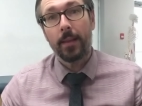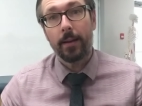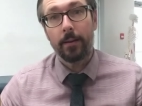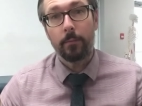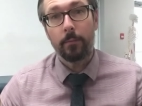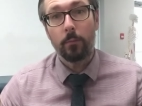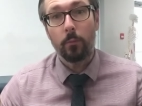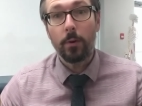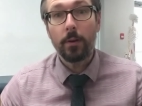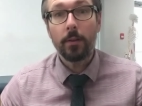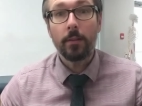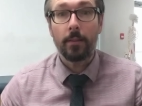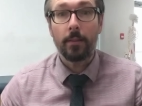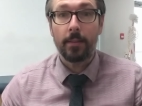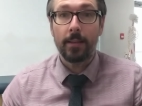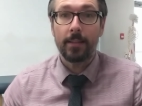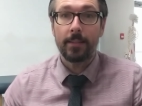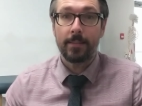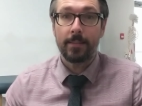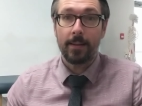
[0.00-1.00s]
um, one of the
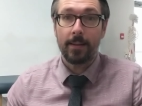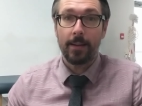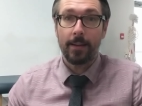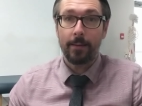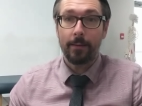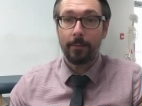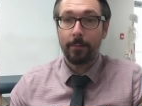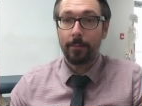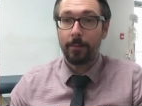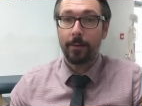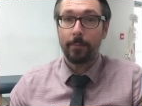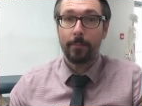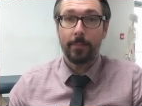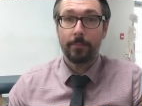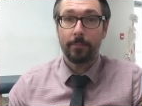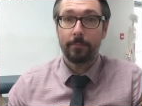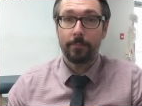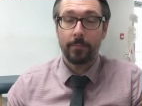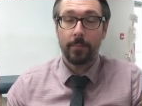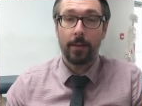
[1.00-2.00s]
things that i um,
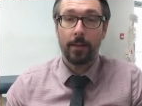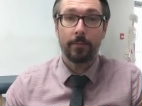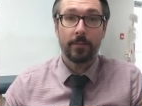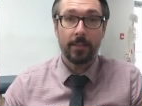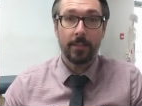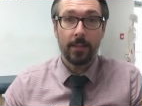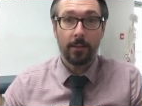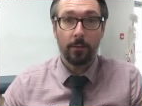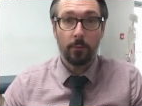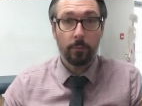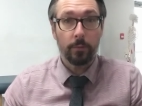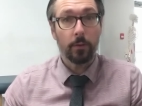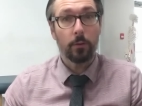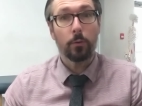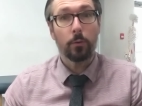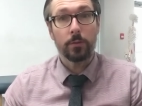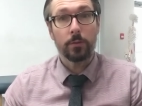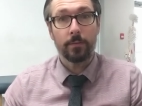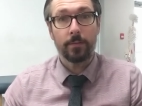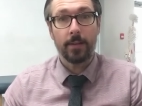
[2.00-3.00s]
have seen over the
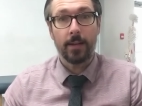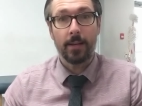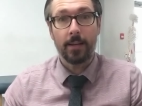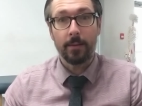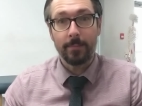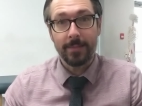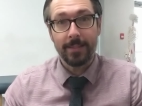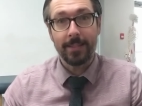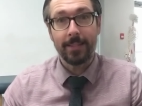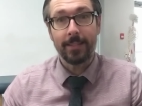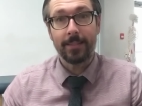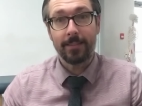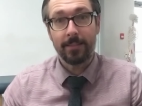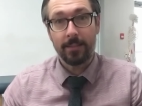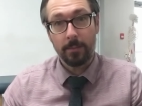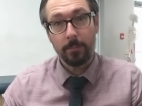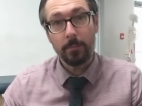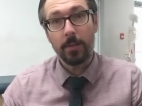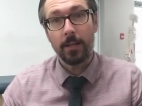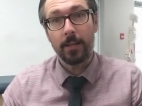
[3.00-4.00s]
course of times that
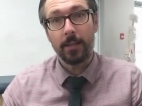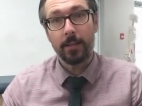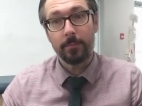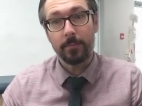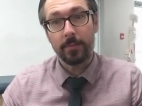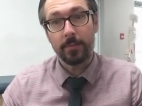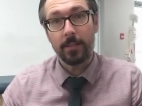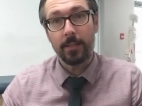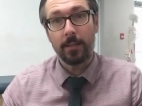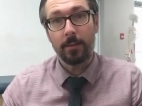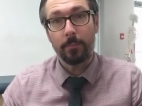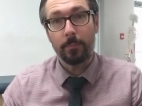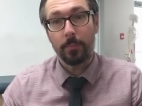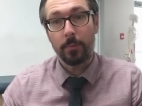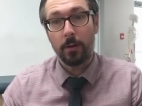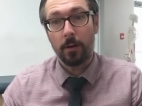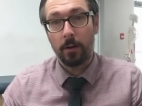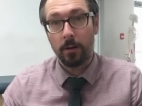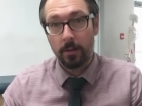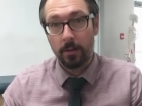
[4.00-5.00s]
sometimes the
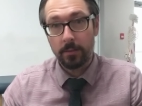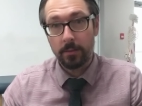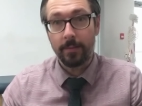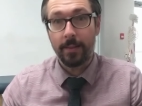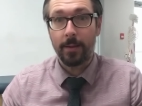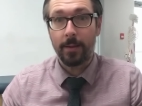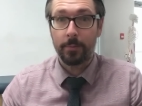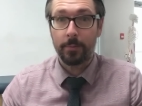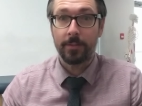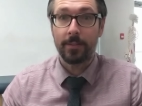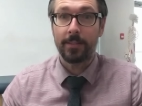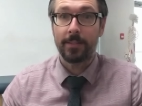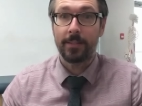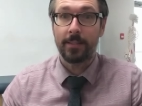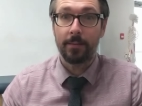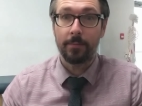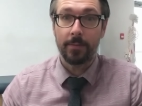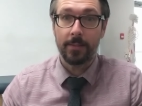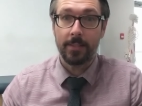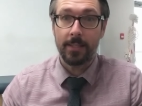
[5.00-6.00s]
cause of that persisting
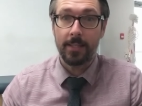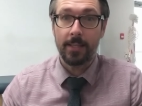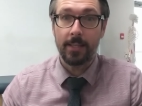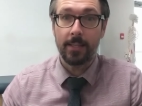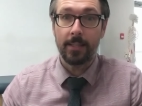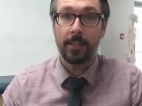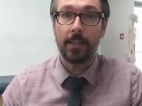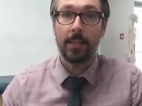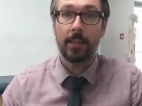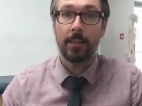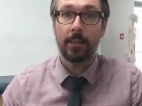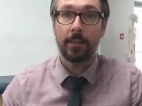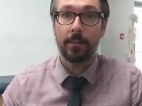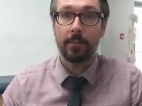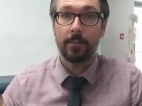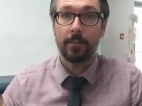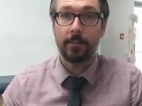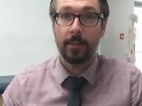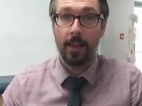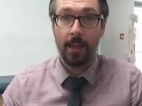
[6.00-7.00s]
fatigue
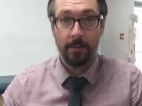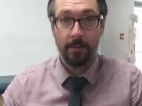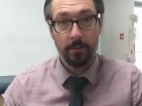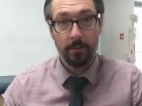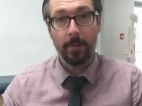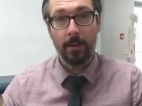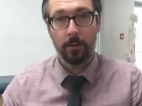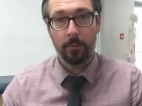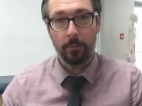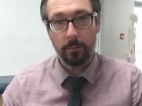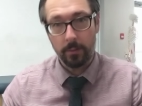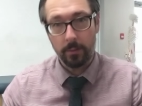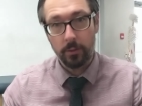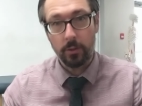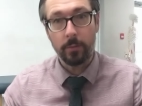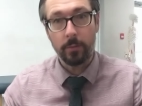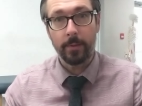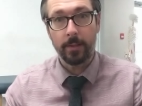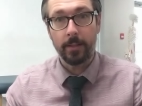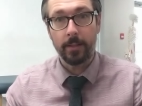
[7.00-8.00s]
is heavy metal
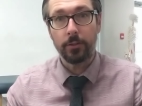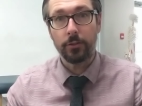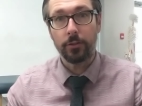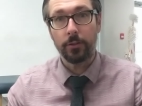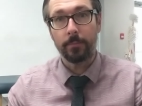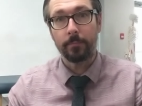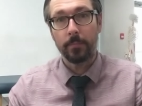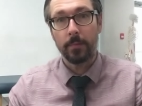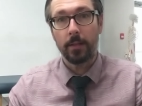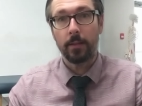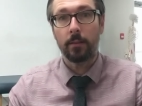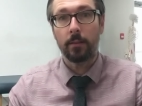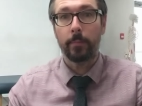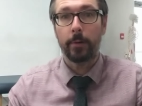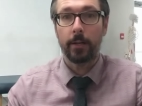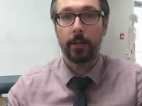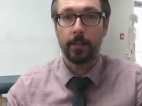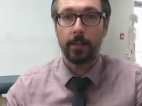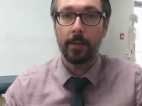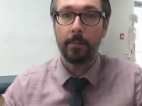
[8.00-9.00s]
accumulation in the
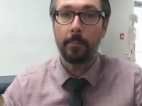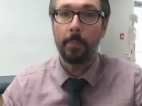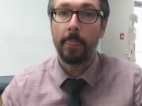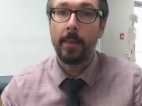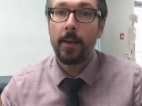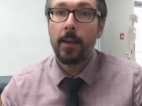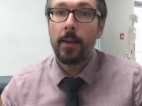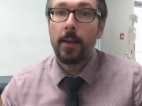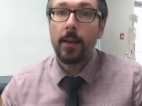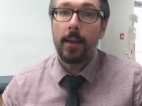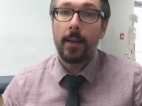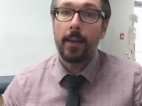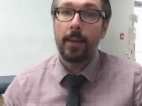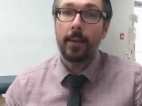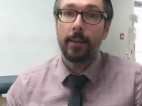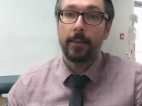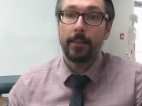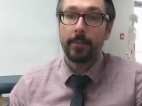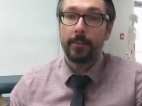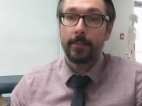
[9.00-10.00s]
body,
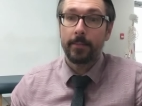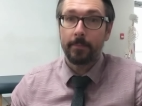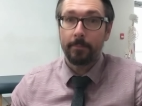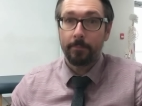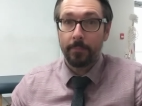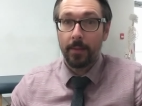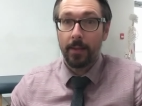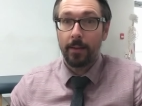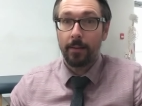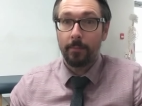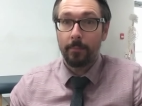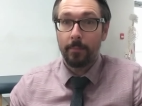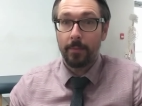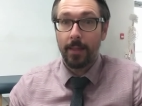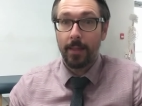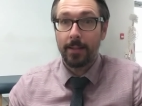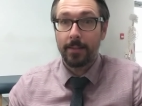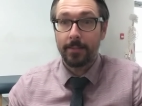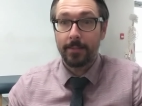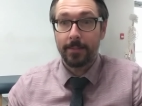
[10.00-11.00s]
and um,
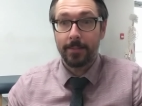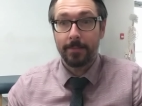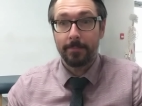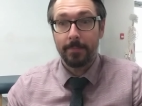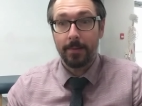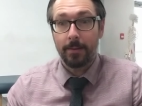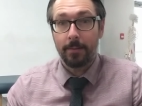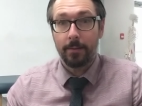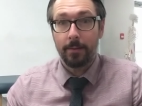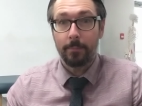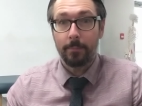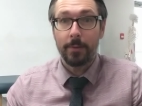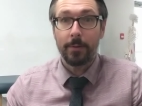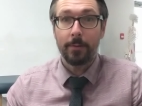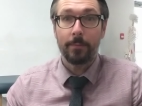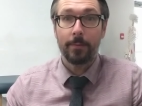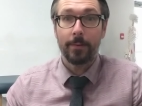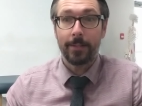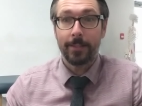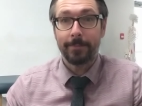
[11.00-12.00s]
that's a, a, bit
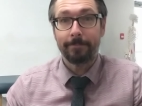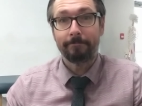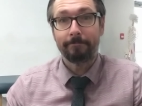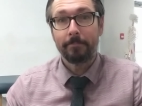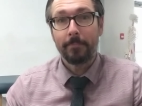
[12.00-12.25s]
of a